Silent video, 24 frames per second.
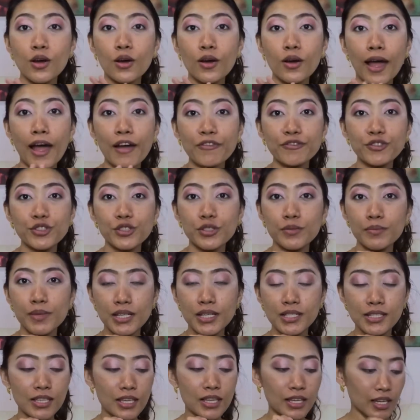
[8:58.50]
after
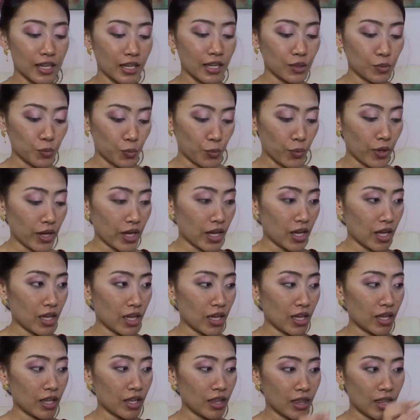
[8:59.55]
mixing it
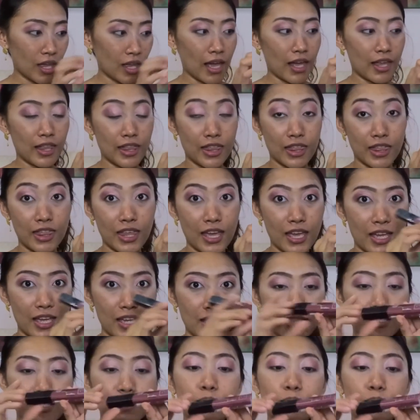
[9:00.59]
with this